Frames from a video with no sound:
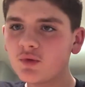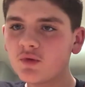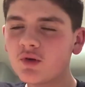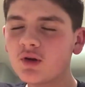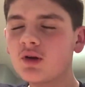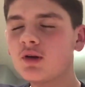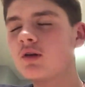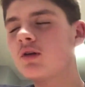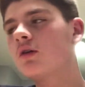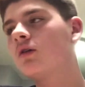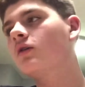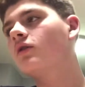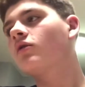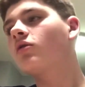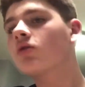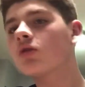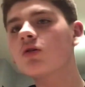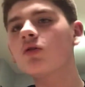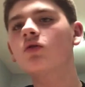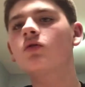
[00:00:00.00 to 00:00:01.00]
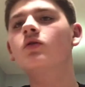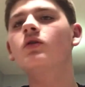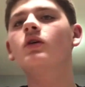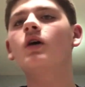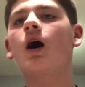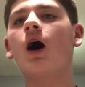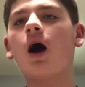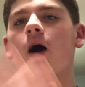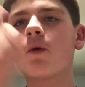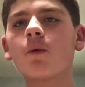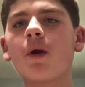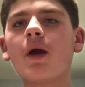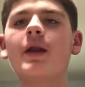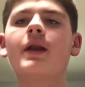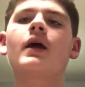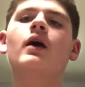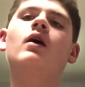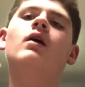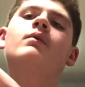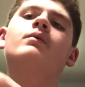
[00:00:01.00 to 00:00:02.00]
of it. So right
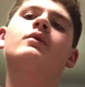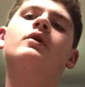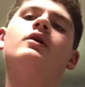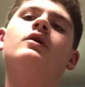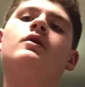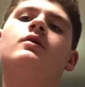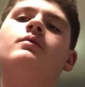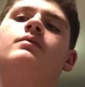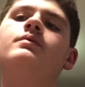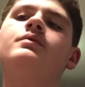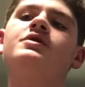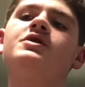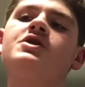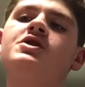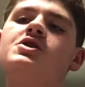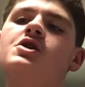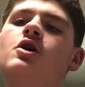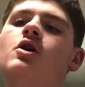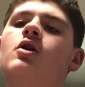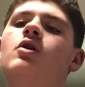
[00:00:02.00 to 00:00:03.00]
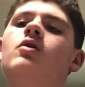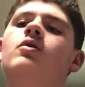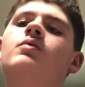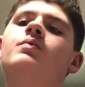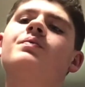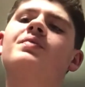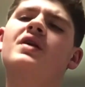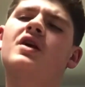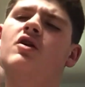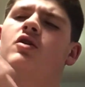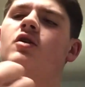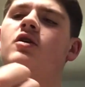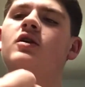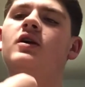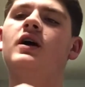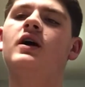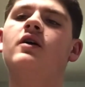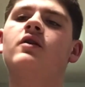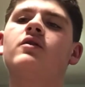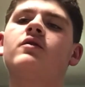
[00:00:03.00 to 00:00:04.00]
now, I'm gonna show Killer
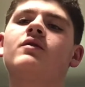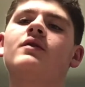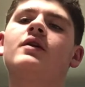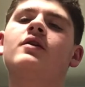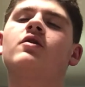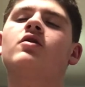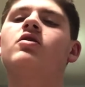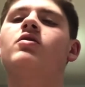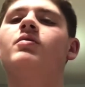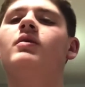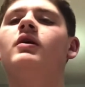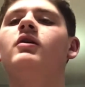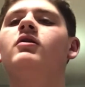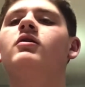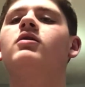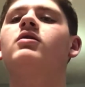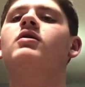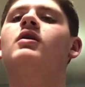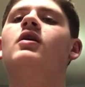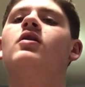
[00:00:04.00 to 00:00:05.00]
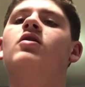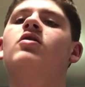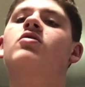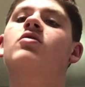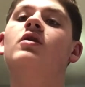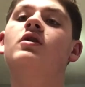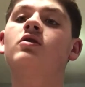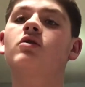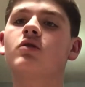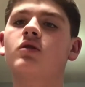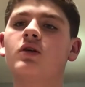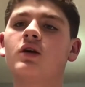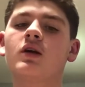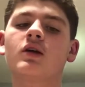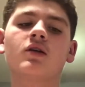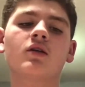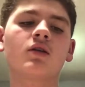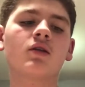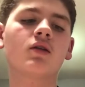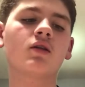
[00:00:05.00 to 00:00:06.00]
Clowns from Outer Space and Stranger
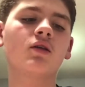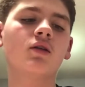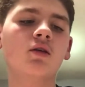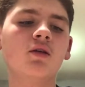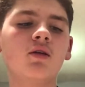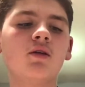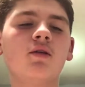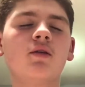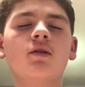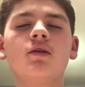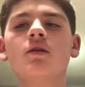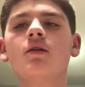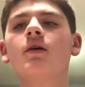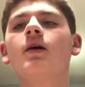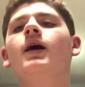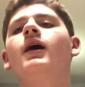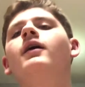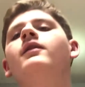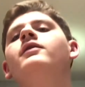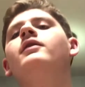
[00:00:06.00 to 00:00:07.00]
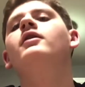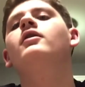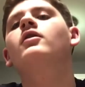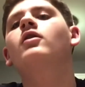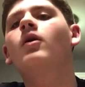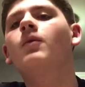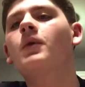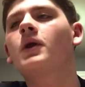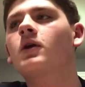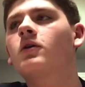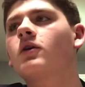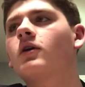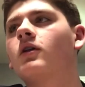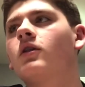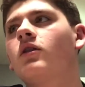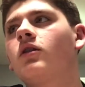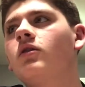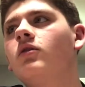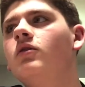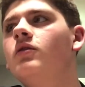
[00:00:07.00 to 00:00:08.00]
Things on there. I hope I don't
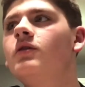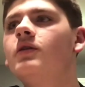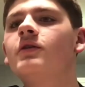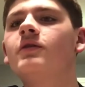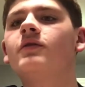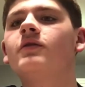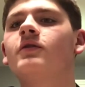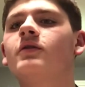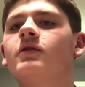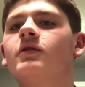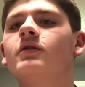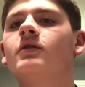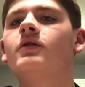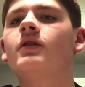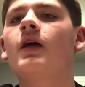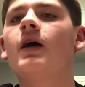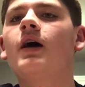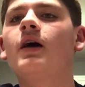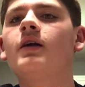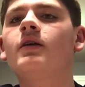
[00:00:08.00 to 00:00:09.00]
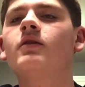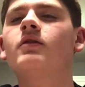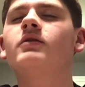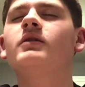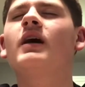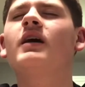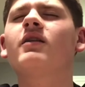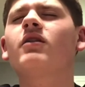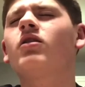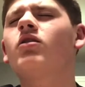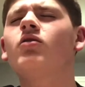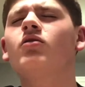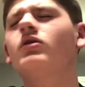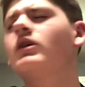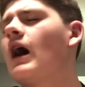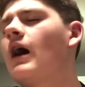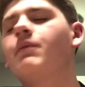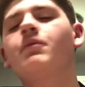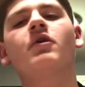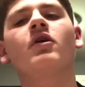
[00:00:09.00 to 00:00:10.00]
get sued for that, or not sued,
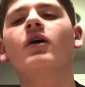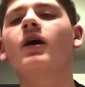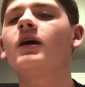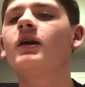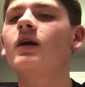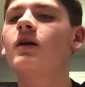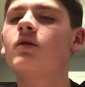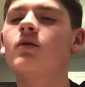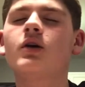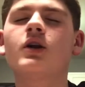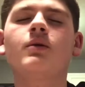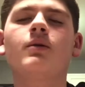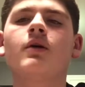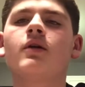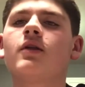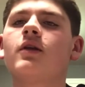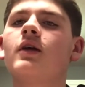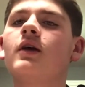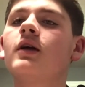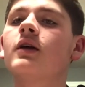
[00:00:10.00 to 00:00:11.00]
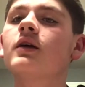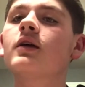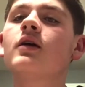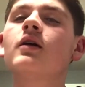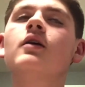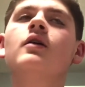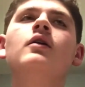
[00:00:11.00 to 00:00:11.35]
copyrighted. What am I saying?